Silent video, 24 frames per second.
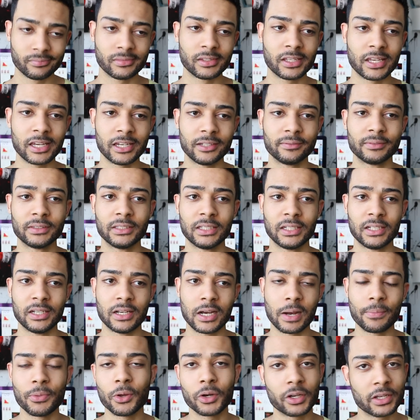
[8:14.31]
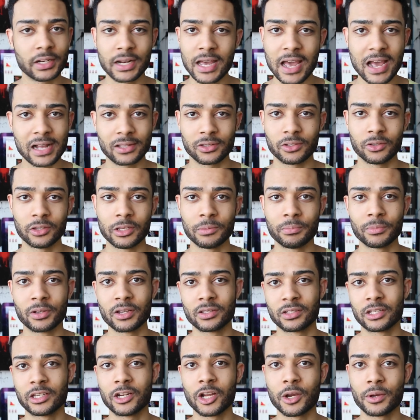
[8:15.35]
Okay, I'm not going to act on them
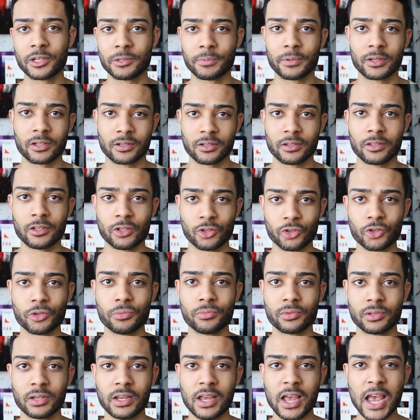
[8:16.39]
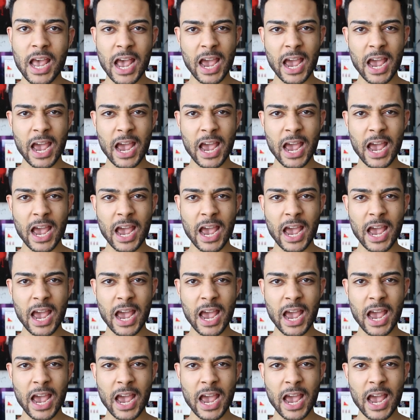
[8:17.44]
because I know it's because of the shrooms.